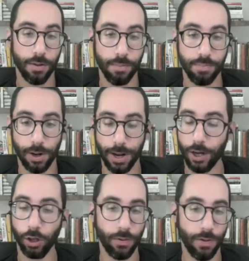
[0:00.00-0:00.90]
But
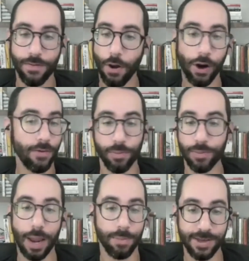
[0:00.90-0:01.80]
it'll vary from
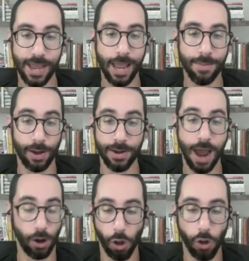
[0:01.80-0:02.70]
game to game, and not
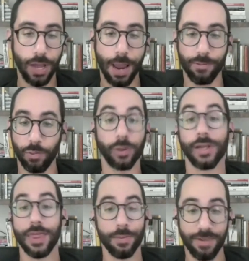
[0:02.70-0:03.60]
all games will lend
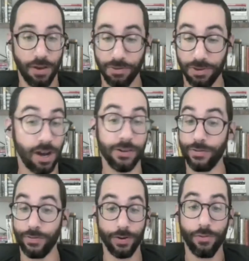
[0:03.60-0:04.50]
themselves to tons of
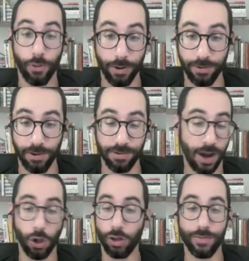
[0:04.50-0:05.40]
inferences. Not
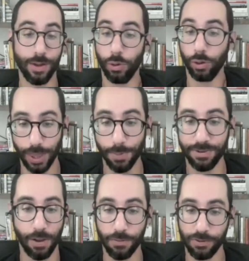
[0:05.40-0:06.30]
all of them will lend
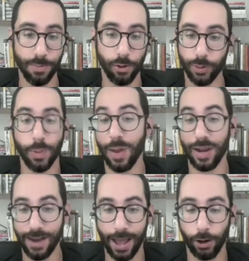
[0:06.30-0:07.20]
themselves to multiple main
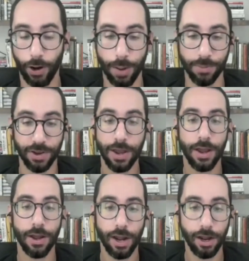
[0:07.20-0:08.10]
diagrams.
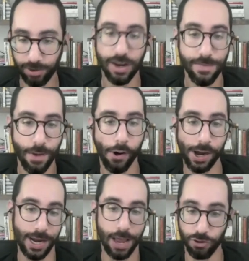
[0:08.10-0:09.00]
It's going to vary. And
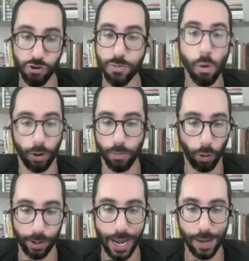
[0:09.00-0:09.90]
as you do more and more
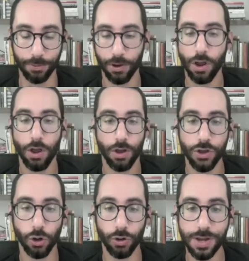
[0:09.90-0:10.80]
games,
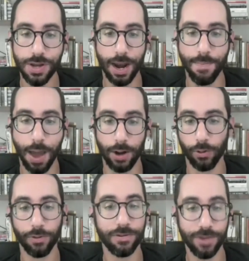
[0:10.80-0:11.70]
you'll get a better
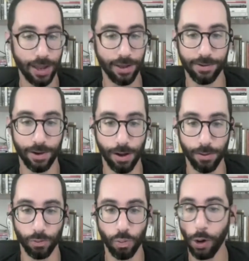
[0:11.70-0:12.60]
sense of
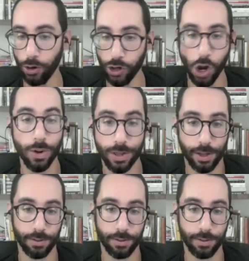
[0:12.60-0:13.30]
where to go with it.